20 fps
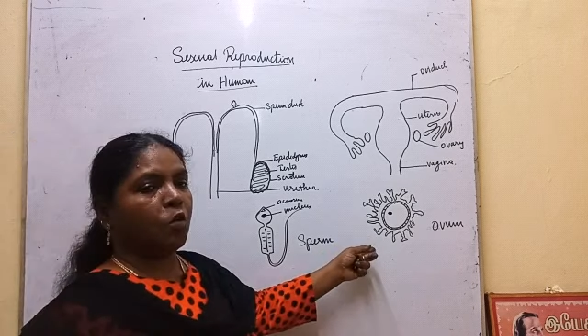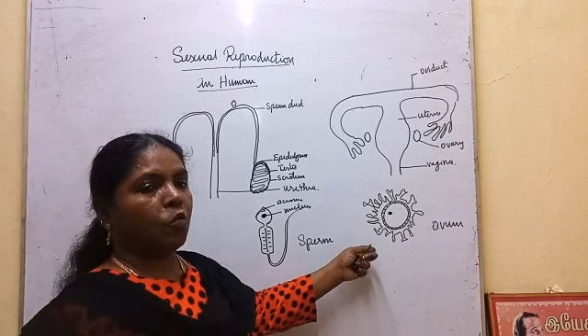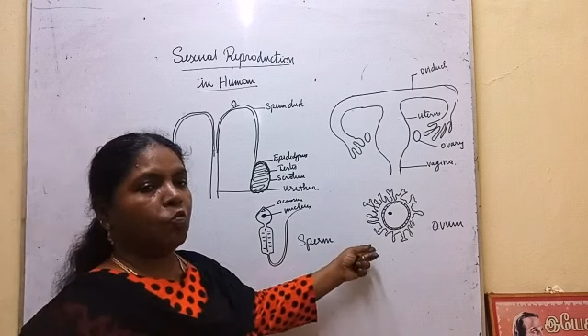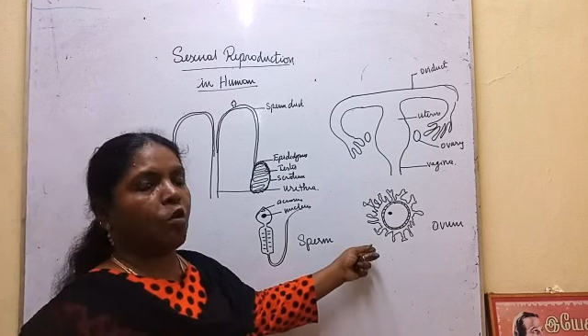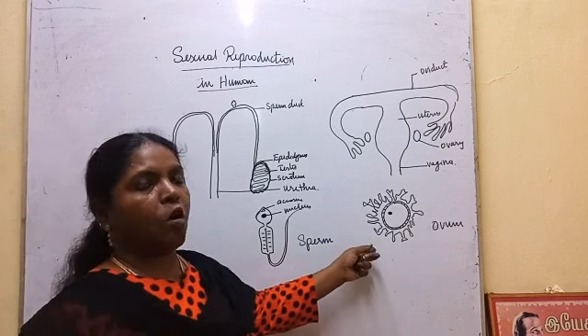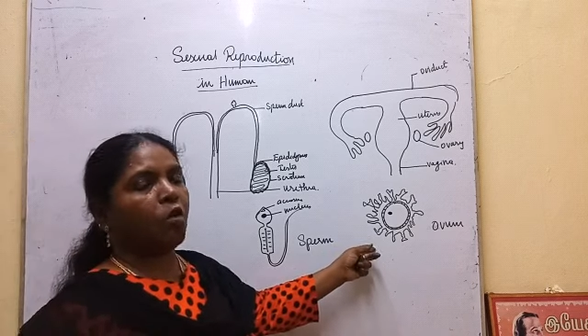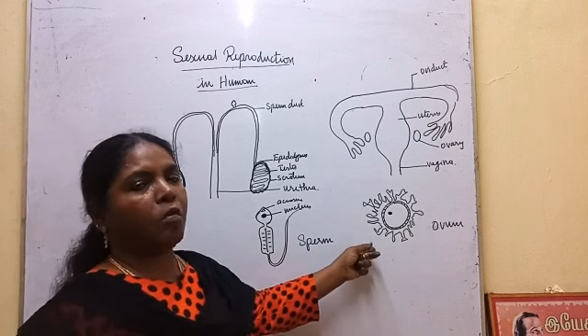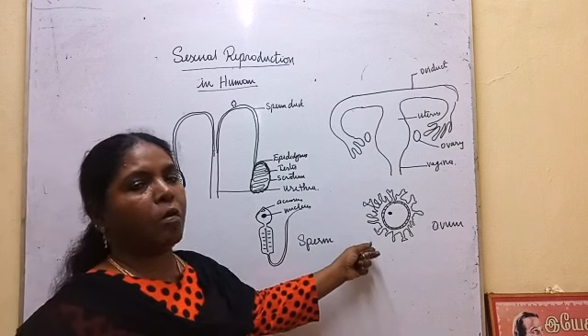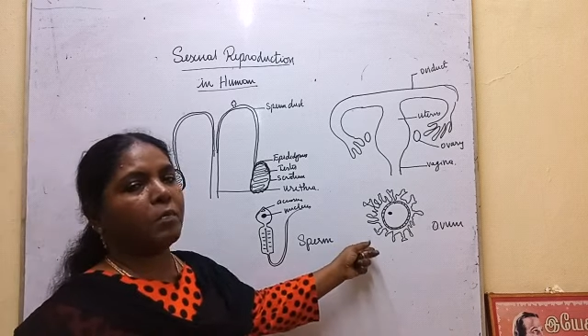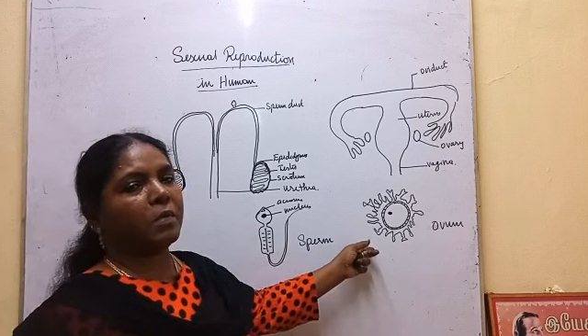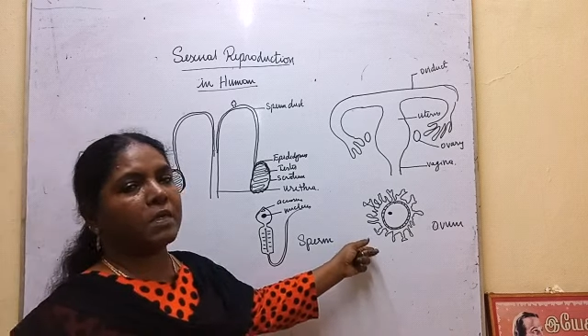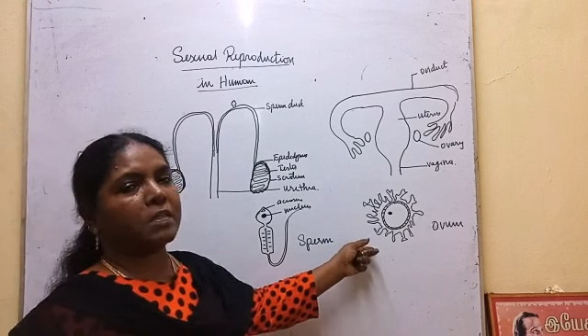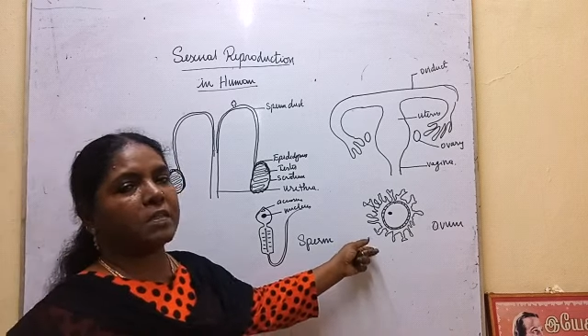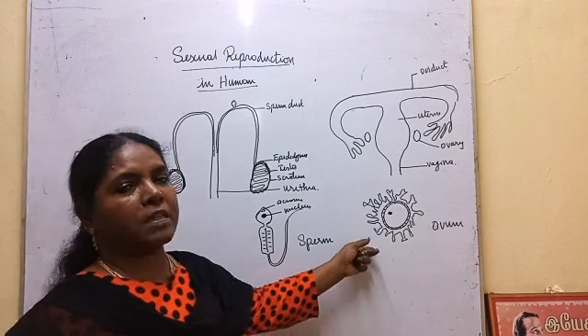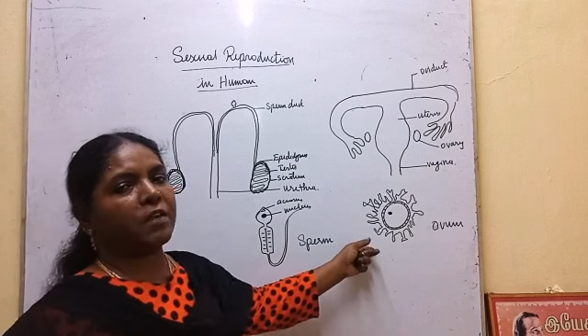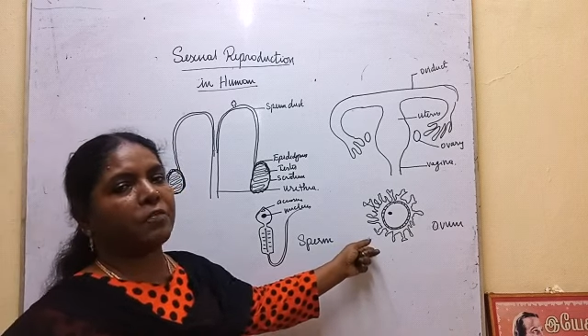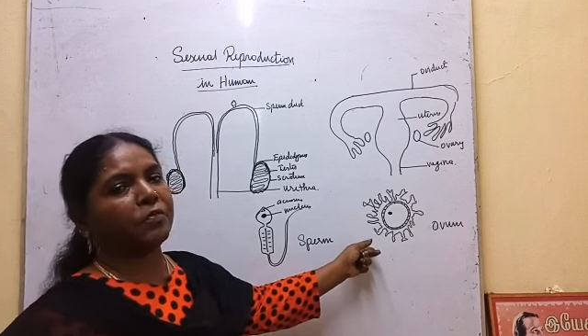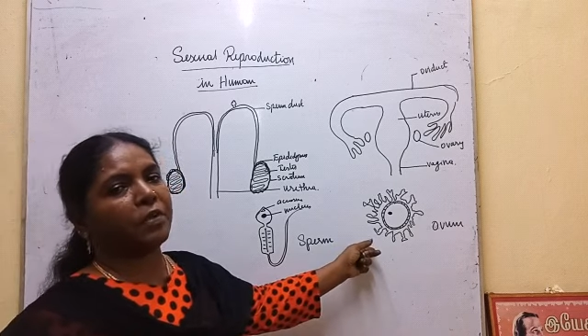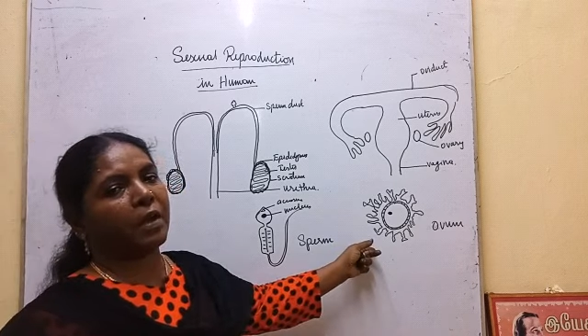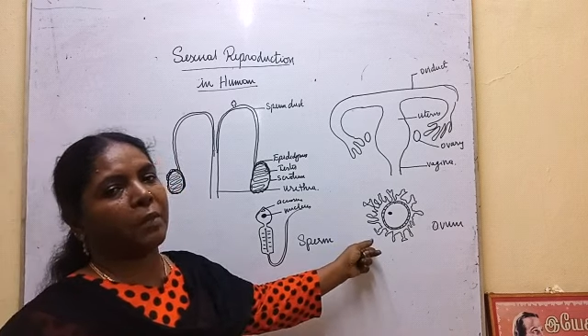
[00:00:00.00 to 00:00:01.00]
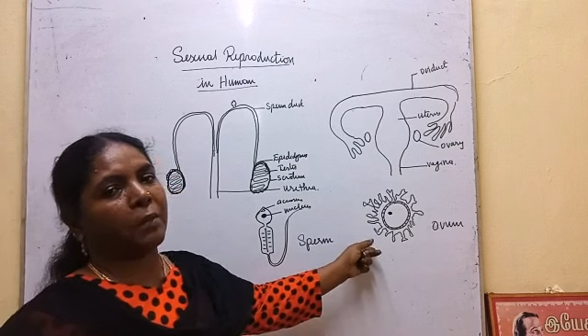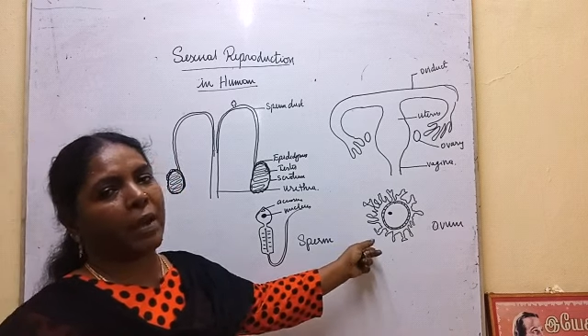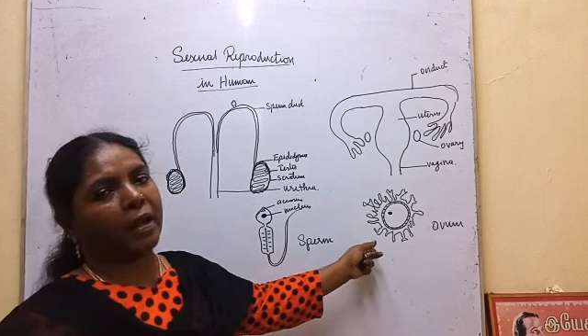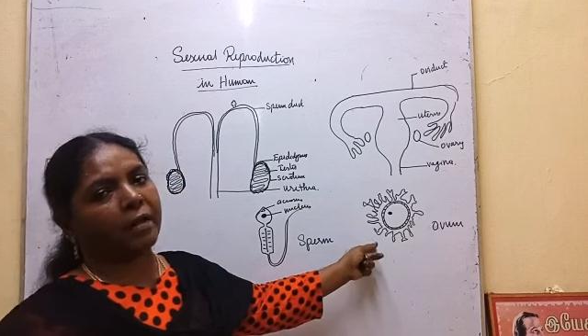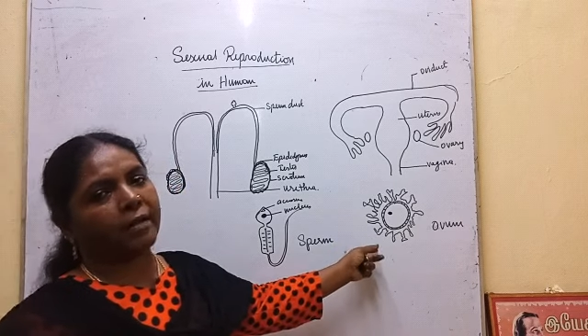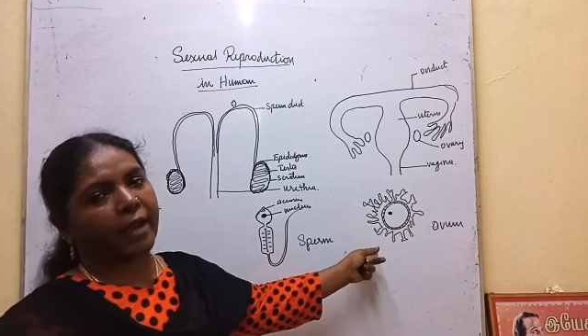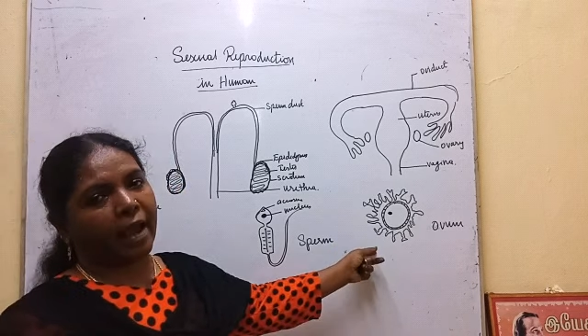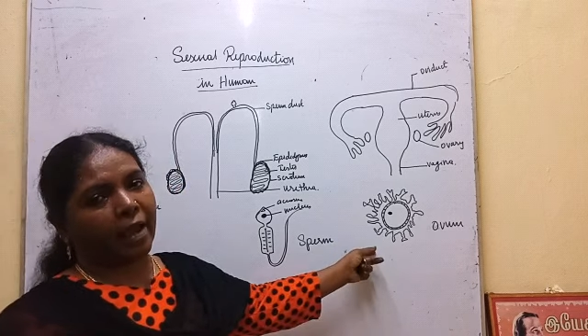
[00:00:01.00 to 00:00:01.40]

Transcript: Ovum is the female